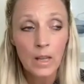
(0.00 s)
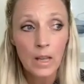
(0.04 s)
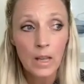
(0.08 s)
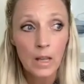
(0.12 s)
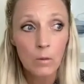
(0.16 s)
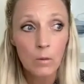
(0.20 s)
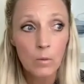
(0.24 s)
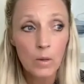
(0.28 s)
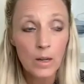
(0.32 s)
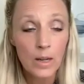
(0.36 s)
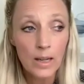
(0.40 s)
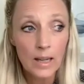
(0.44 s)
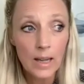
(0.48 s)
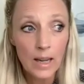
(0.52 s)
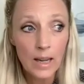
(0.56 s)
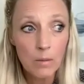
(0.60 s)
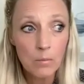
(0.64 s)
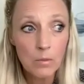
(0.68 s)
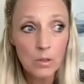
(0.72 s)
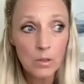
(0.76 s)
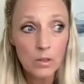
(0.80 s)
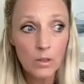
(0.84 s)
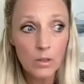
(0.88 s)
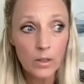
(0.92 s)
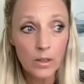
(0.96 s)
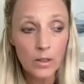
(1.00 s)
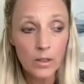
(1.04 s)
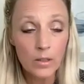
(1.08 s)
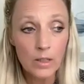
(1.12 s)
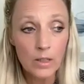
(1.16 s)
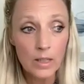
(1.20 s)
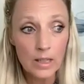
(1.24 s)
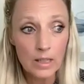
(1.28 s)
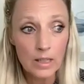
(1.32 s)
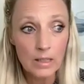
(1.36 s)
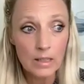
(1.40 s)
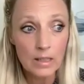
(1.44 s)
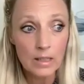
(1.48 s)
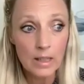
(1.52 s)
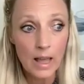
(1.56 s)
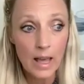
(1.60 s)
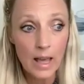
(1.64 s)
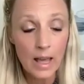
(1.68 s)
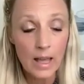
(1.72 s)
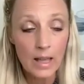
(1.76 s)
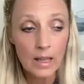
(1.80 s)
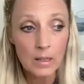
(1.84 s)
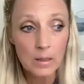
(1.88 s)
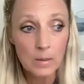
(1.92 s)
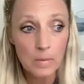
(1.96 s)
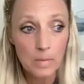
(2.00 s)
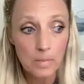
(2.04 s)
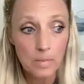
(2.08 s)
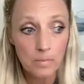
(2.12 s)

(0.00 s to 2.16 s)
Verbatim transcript: And what I came to learn is that